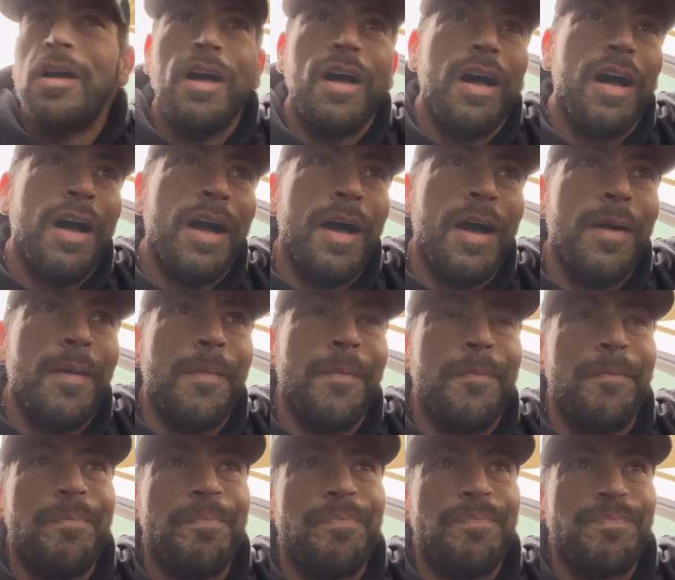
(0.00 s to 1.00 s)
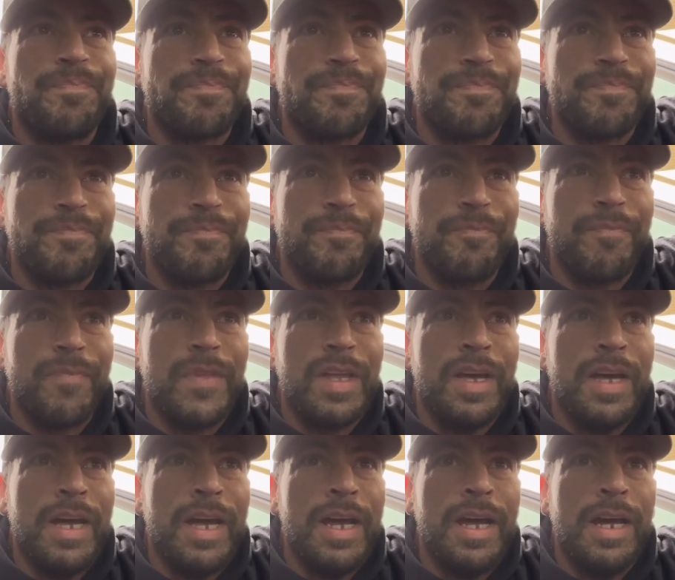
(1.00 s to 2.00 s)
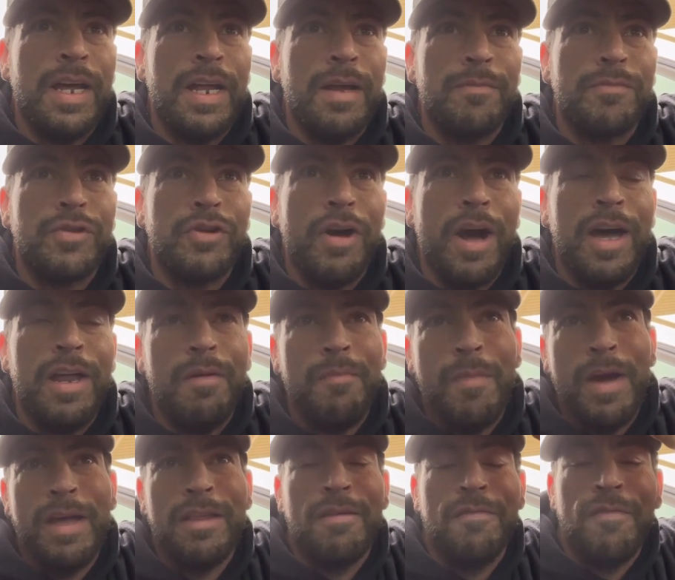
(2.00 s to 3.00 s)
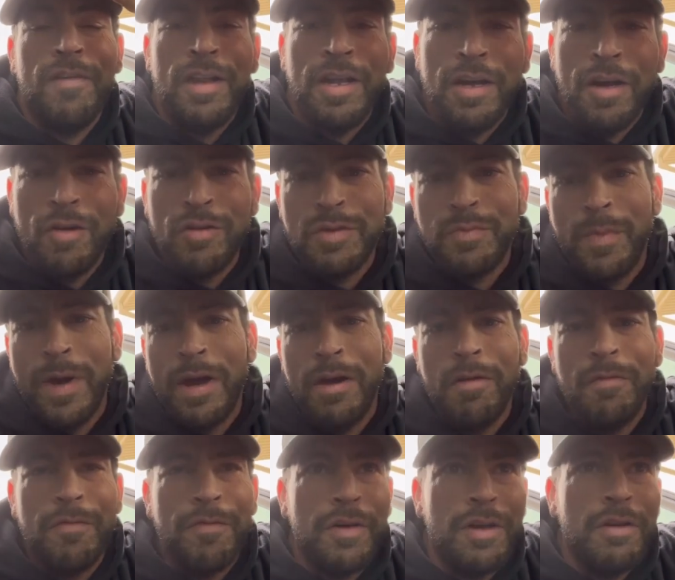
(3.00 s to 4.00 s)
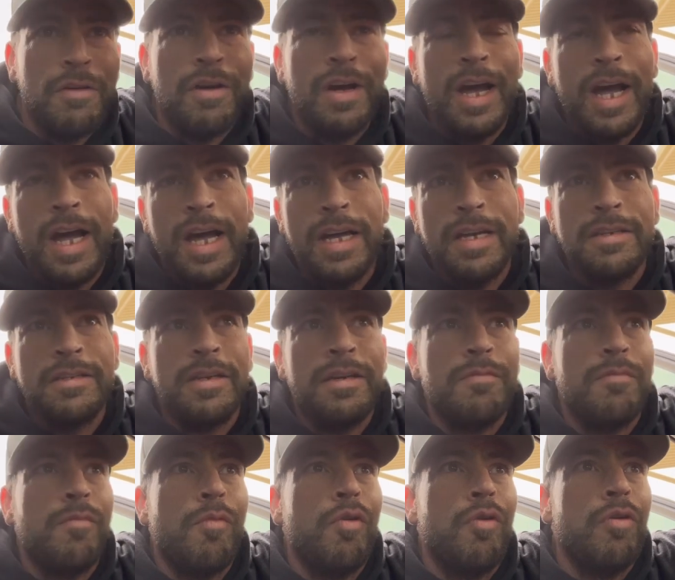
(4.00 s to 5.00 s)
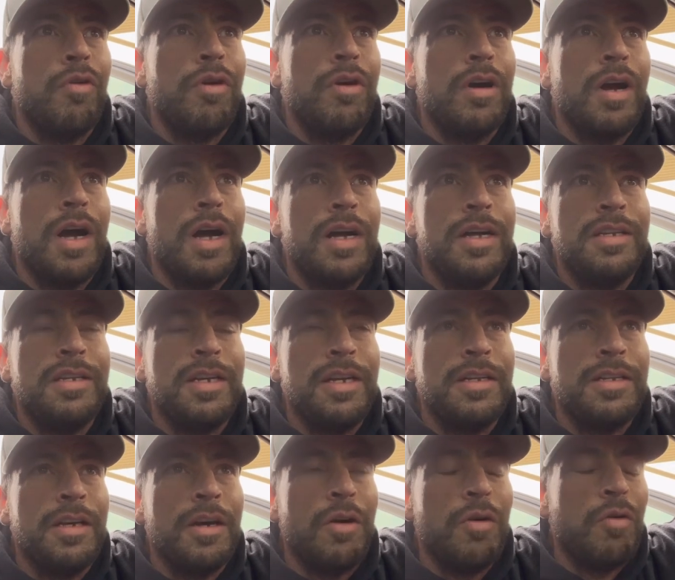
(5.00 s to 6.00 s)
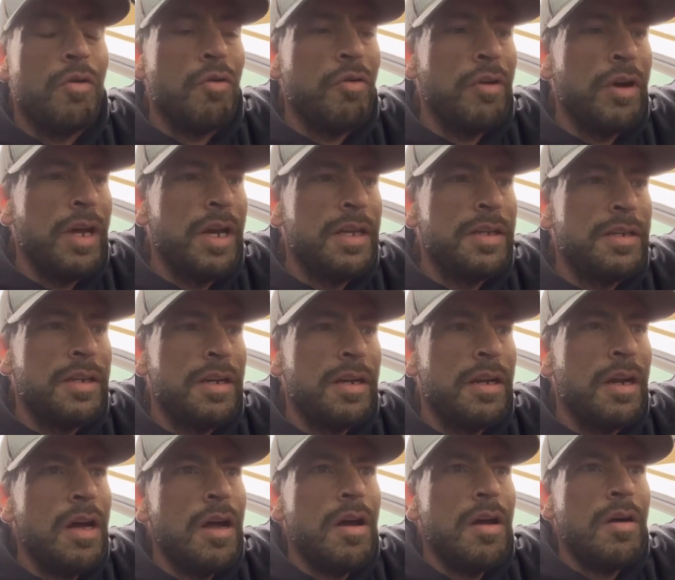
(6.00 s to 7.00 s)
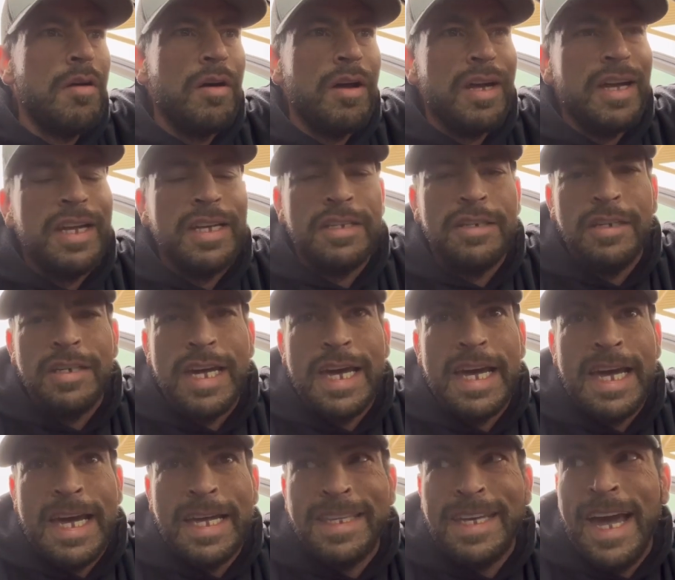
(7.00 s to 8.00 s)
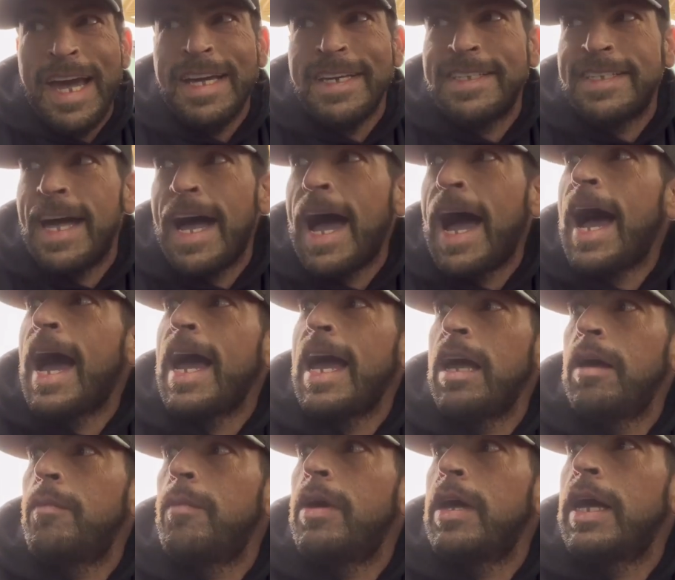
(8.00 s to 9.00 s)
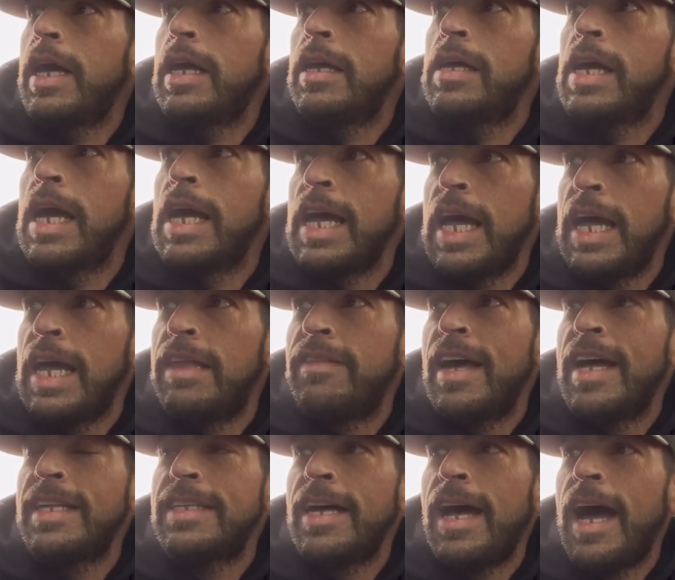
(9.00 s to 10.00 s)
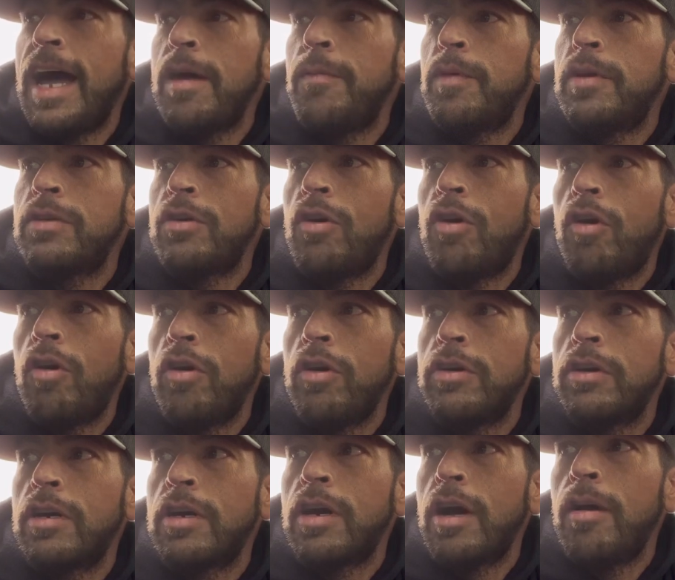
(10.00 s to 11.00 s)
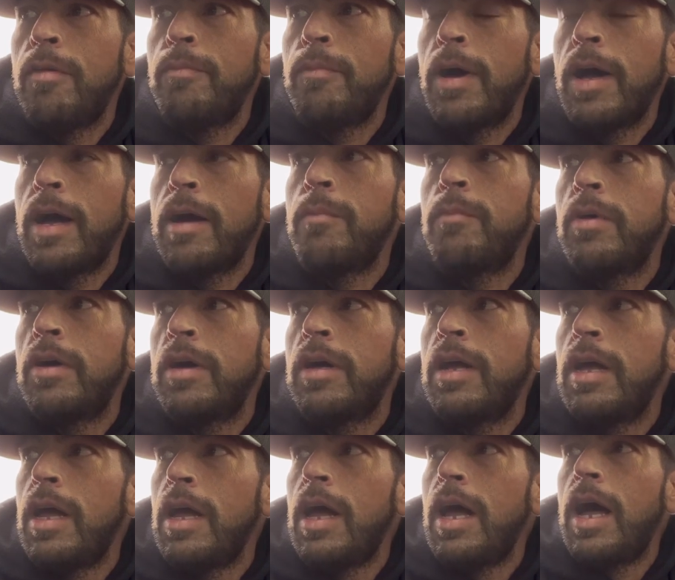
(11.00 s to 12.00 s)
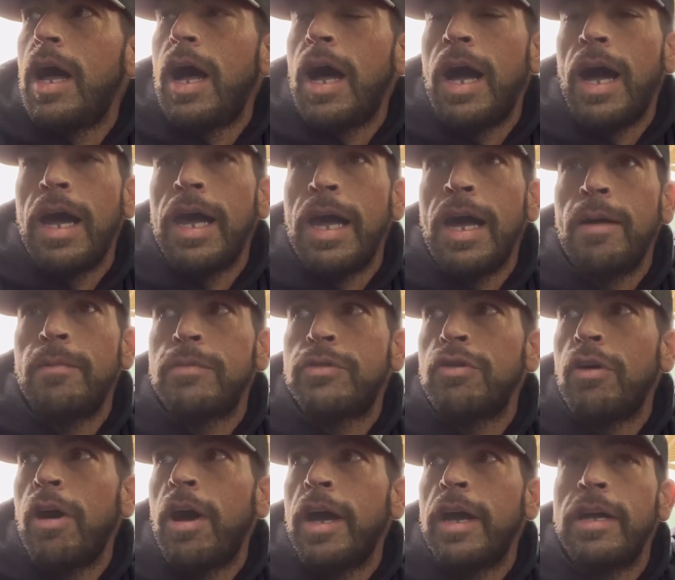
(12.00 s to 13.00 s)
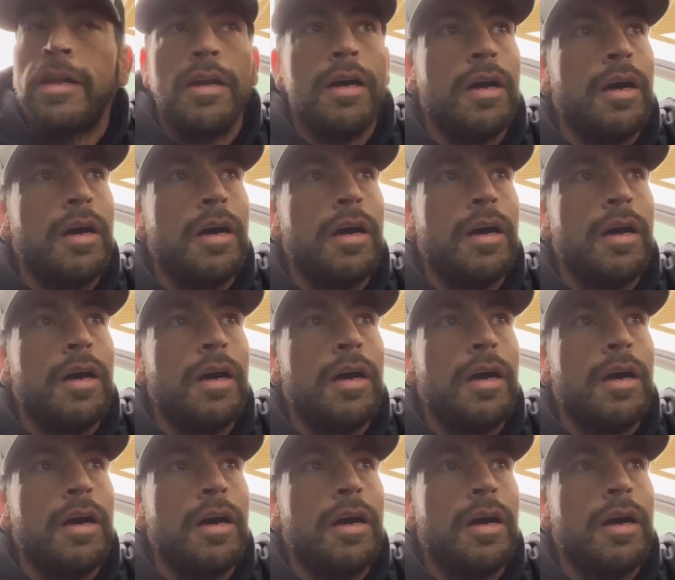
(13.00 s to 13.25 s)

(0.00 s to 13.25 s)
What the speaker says: And I'm trying to make the videos better for you guys and more detail oriented. It takes time, and that time is hard to come by, but I am trying.